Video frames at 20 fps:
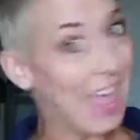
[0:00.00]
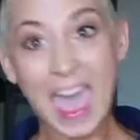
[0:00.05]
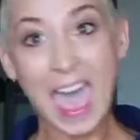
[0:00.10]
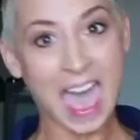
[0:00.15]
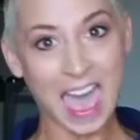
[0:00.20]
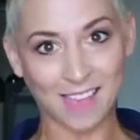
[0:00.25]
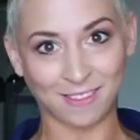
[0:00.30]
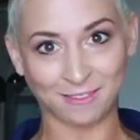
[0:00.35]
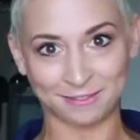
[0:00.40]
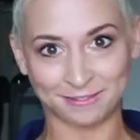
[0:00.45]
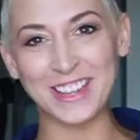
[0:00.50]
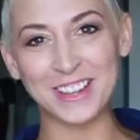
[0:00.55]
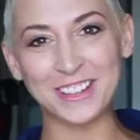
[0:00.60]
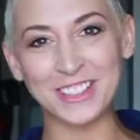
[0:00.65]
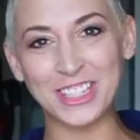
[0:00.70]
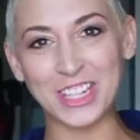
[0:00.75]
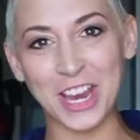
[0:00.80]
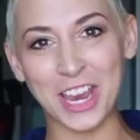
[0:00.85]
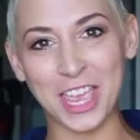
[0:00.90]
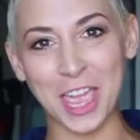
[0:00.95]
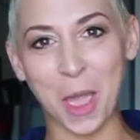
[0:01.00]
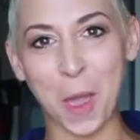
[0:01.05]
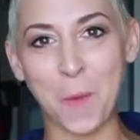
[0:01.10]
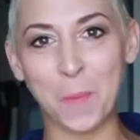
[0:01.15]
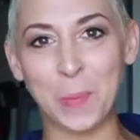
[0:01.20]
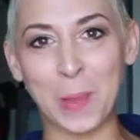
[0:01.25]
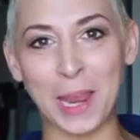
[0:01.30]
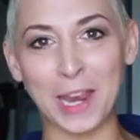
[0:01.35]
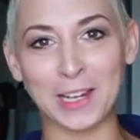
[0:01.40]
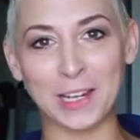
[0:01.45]
up. Go check
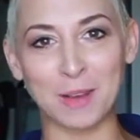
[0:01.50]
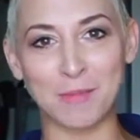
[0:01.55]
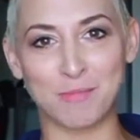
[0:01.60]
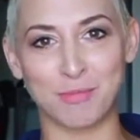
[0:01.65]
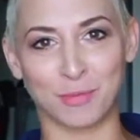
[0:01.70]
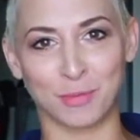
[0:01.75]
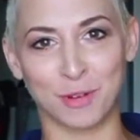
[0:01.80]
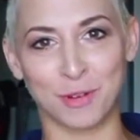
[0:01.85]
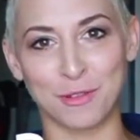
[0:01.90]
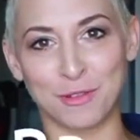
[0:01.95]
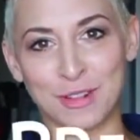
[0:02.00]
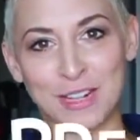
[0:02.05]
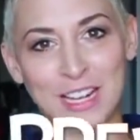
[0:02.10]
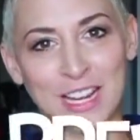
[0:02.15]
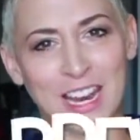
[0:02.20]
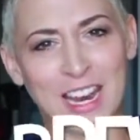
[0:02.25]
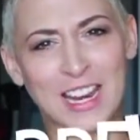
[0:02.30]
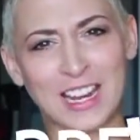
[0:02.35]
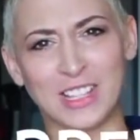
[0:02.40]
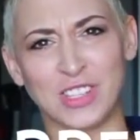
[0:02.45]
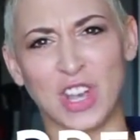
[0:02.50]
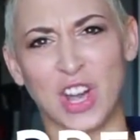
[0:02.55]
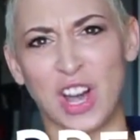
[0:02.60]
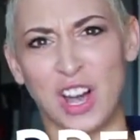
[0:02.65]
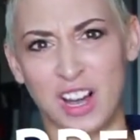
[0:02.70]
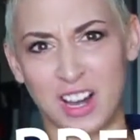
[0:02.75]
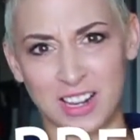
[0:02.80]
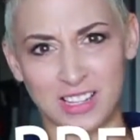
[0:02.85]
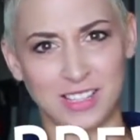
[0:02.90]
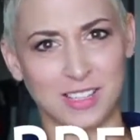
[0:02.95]
out Bandit Brewery. It is
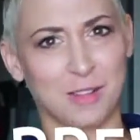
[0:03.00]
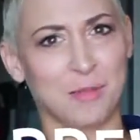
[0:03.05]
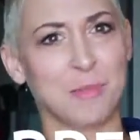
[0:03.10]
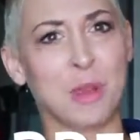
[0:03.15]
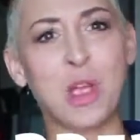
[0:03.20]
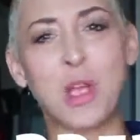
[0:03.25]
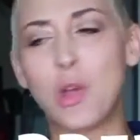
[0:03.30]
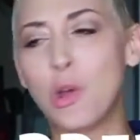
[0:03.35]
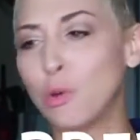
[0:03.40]
awesome.